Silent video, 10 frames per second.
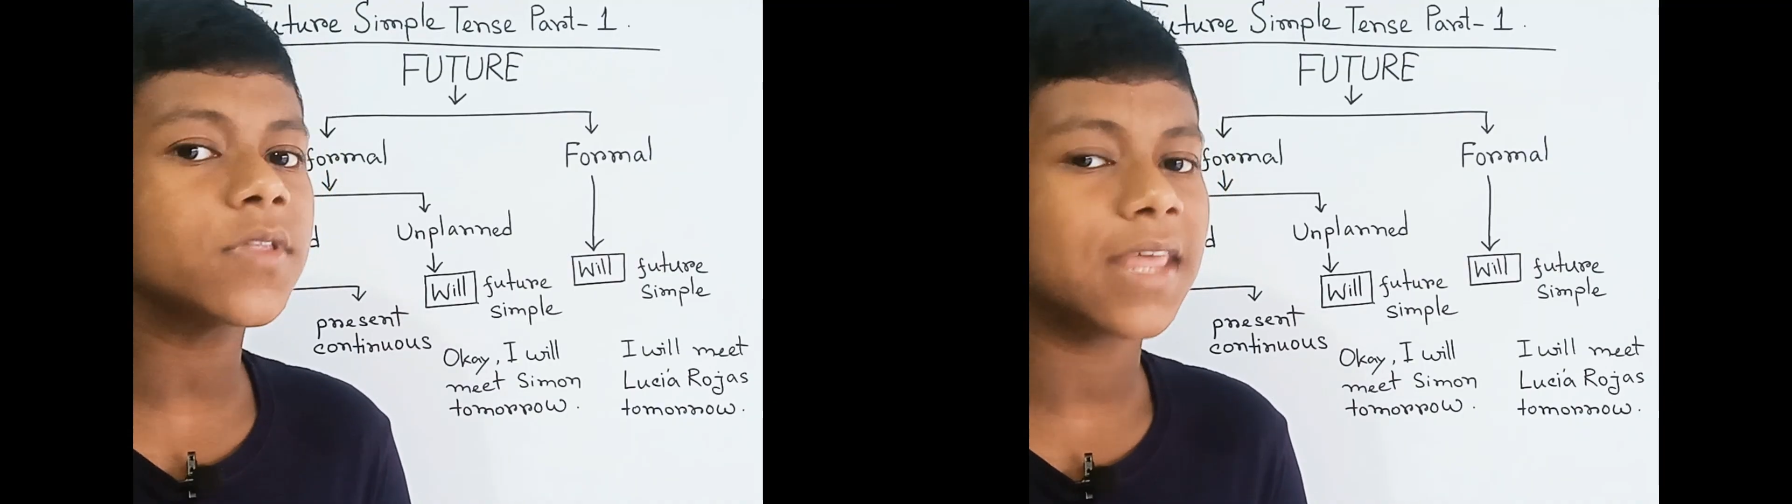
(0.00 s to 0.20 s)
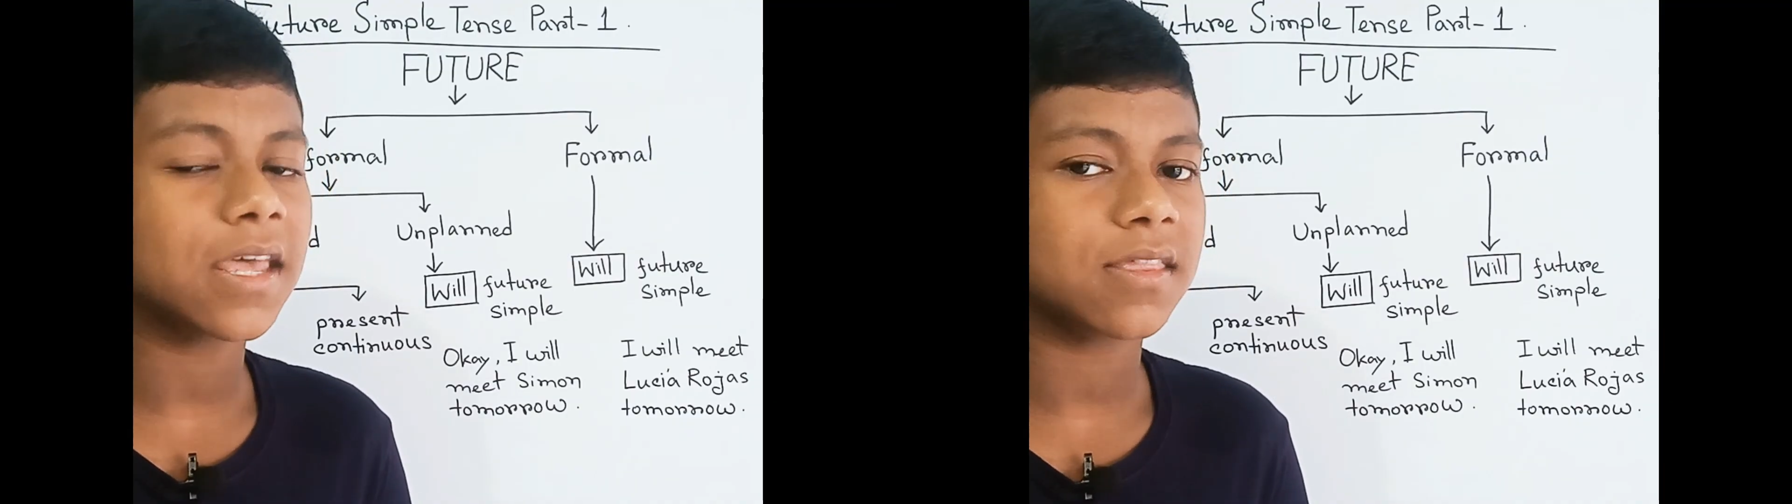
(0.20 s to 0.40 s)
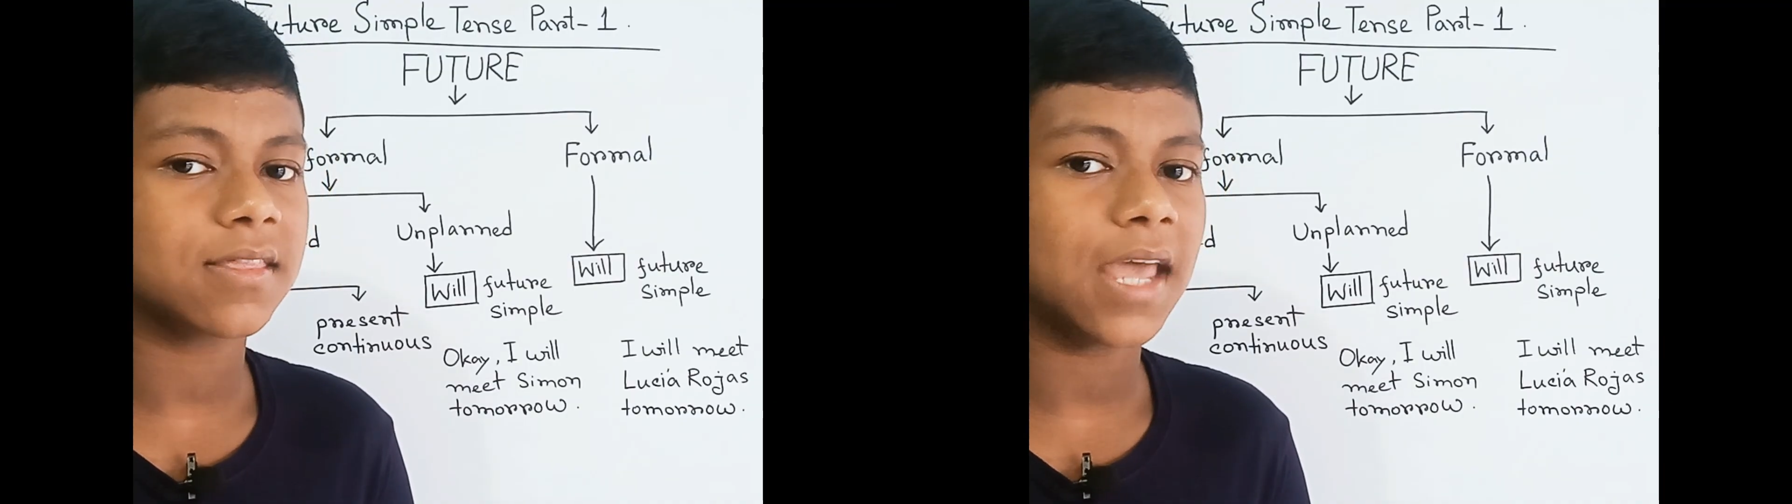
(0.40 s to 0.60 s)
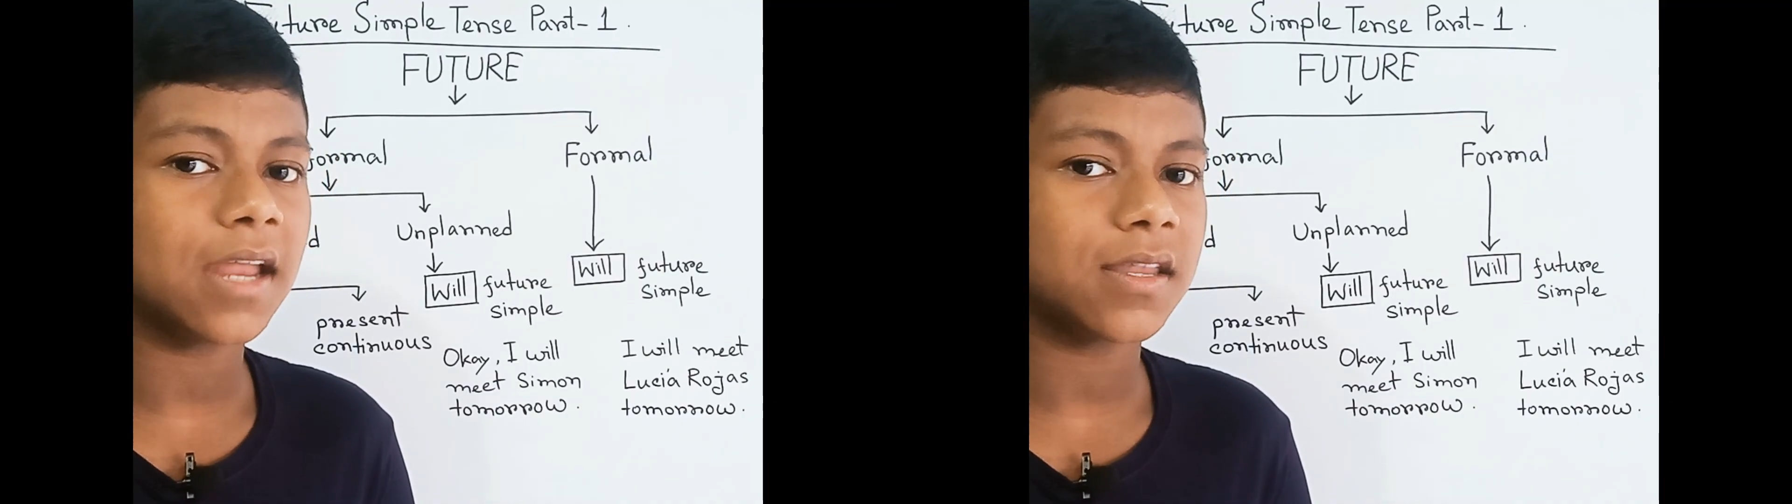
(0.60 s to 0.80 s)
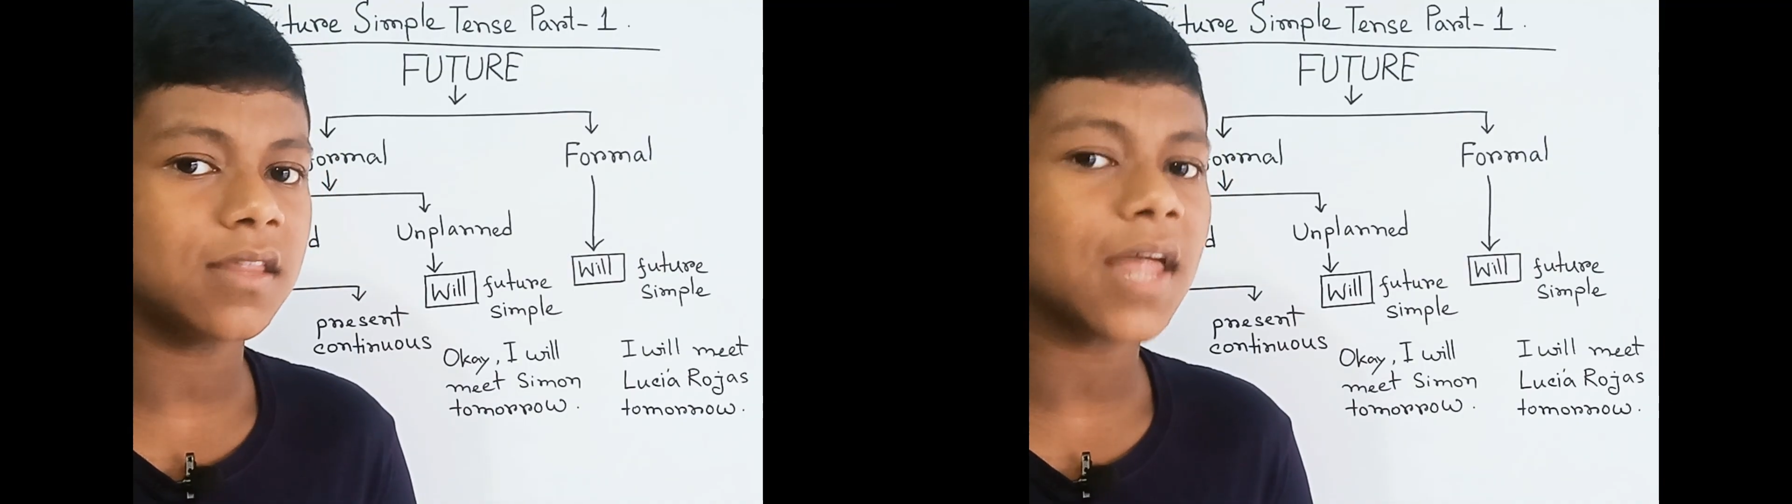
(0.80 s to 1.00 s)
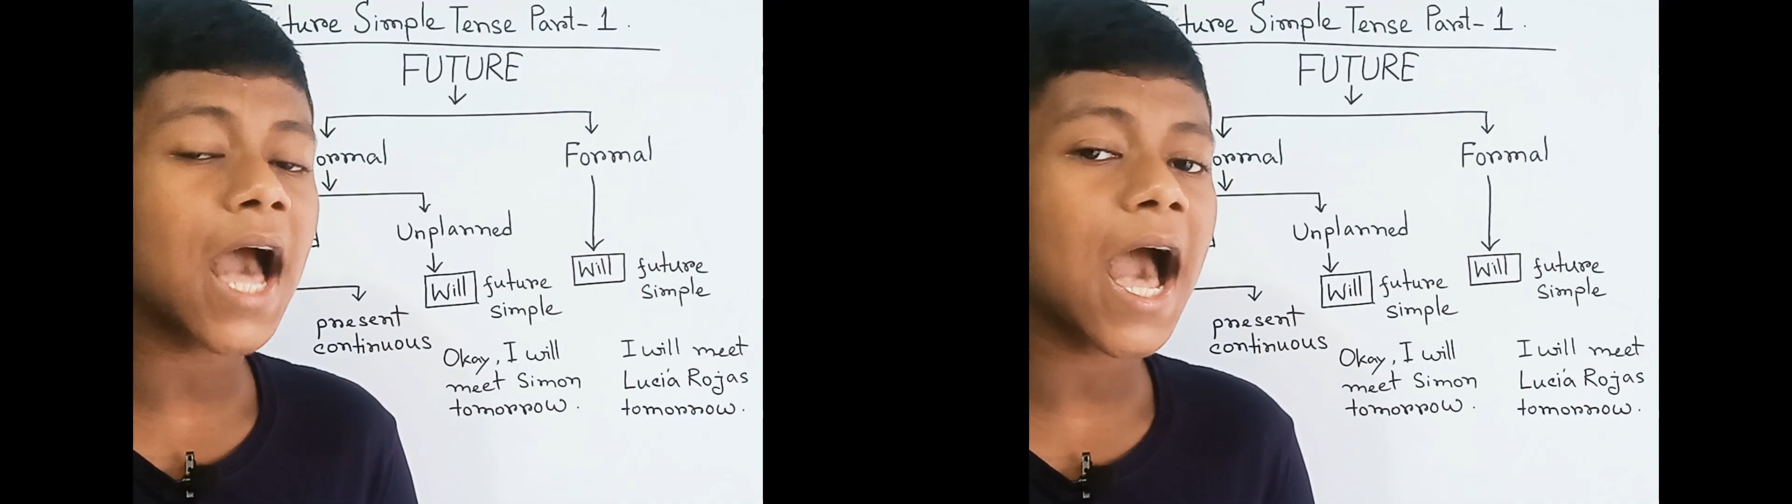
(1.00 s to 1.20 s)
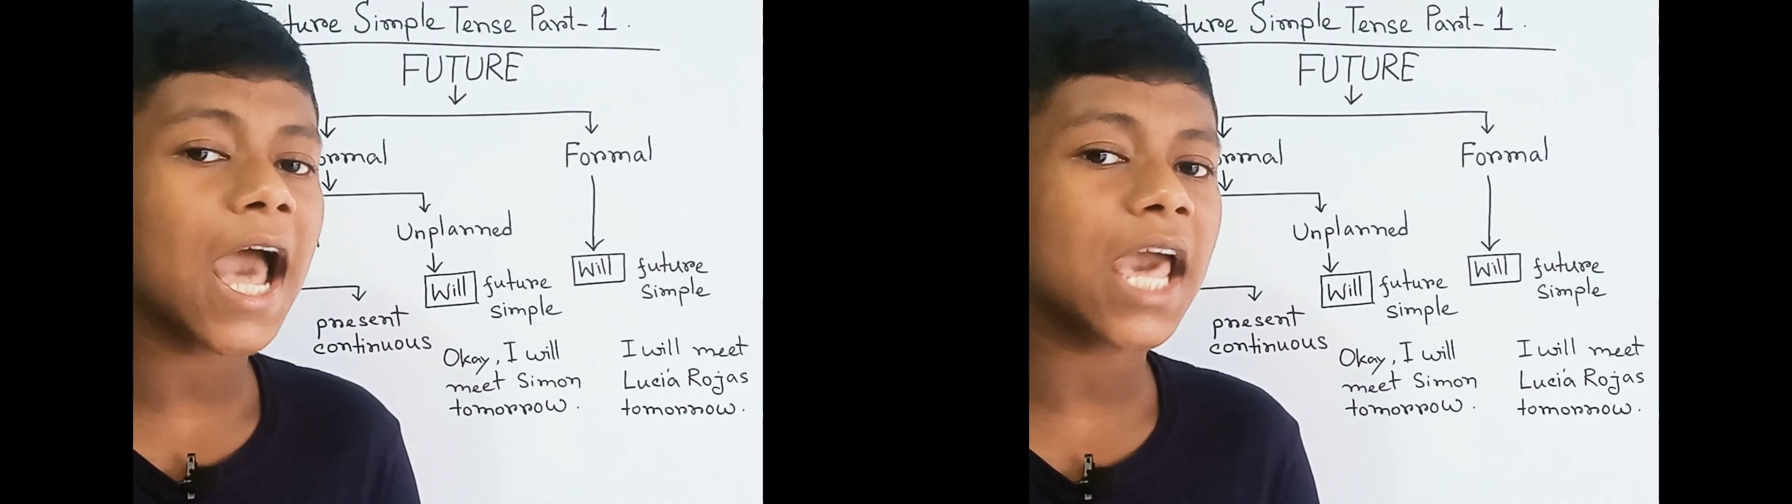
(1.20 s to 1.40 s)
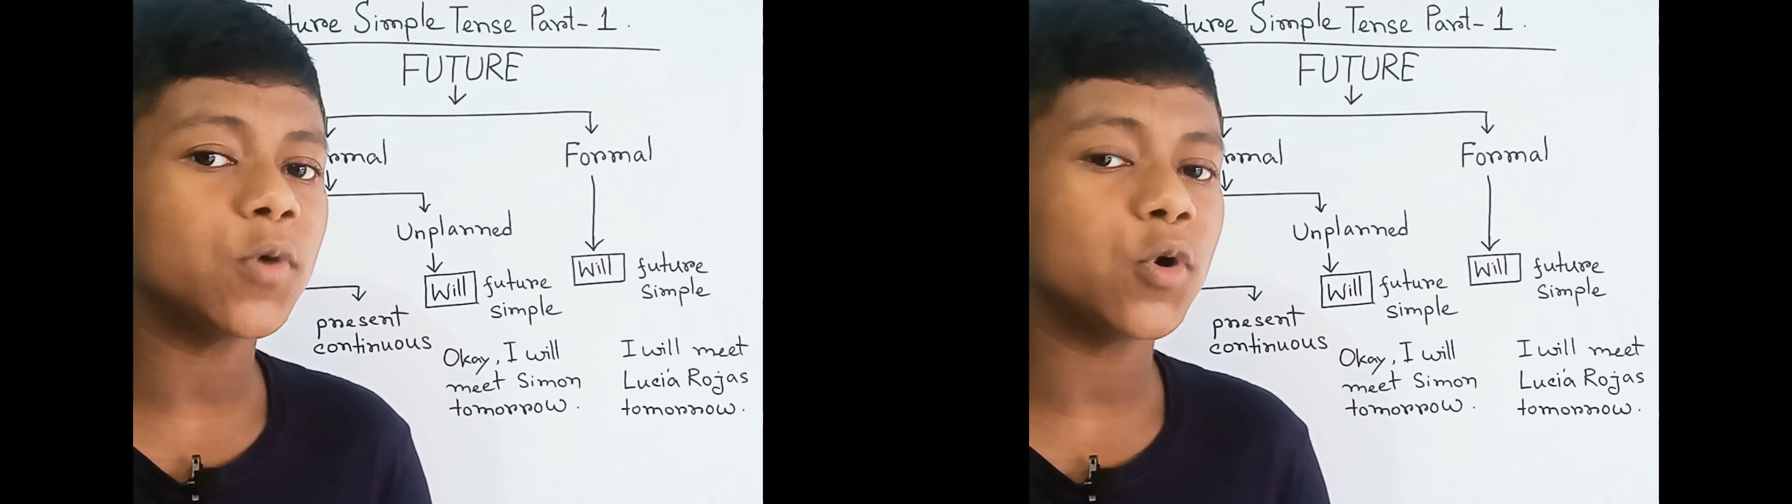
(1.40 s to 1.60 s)
that is
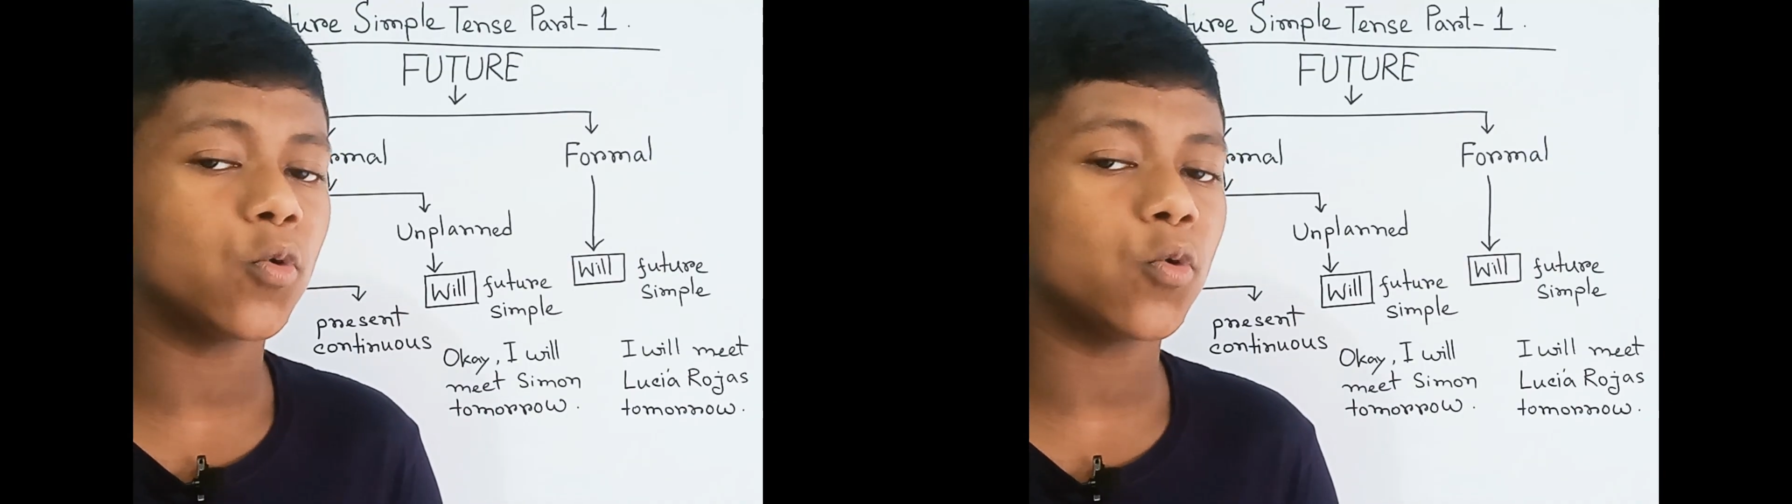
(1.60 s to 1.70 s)
I'm